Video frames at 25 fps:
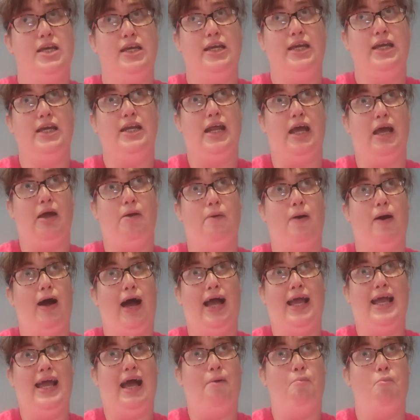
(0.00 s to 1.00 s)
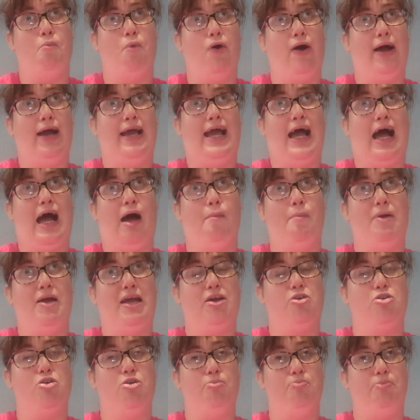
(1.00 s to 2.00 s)
you know, I am what I am.
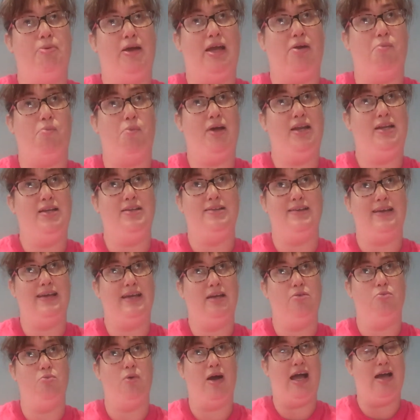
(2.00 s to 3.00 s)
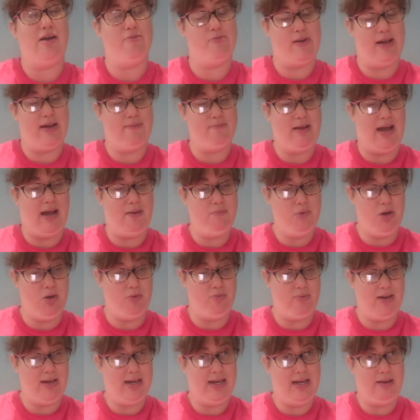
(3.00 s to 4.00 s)
It could be windy or whatever. I'm
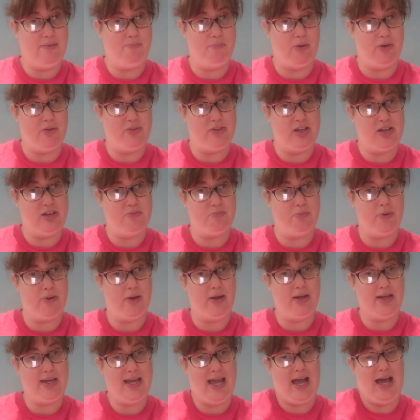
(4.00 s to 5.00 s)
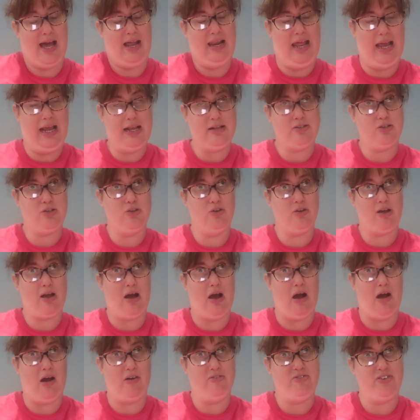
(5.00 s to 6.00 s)
not really bothered, but yeah, I like to look
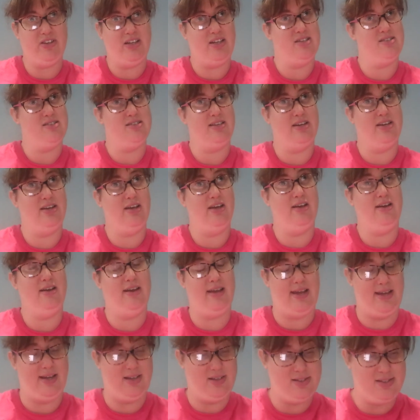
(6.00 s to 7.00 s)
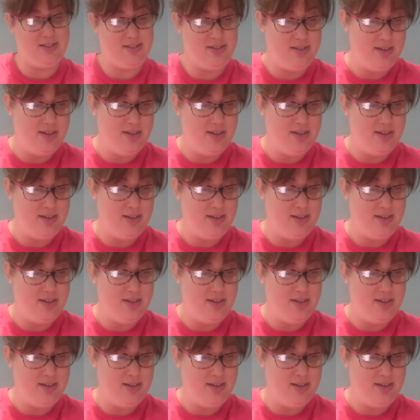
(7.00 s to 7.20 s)
half decent at least.